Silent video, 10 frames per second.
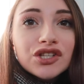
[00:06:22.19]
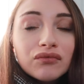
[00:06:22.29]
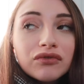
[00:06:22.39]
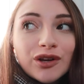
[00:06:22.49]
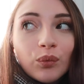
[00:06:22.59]

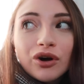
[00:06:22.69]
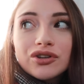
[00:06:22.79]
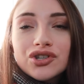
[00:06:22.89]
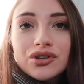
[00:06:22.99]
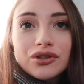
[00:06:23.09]
to
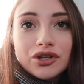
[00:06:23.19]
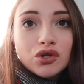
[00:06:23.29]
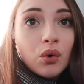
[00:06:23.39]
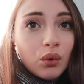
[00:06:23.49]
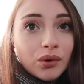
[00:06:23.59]
rewatch the
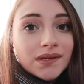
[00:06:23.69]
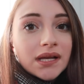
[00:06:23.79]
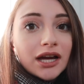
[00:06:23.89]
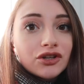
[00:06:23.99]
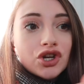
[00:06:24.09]
talks
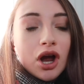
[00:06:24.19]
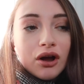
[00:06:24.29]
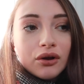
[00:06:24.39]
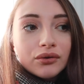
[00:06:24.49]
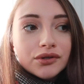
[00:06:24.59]
that I
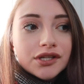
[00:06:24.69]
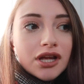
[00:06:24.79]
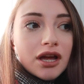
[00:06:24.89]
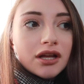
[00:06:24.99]
chose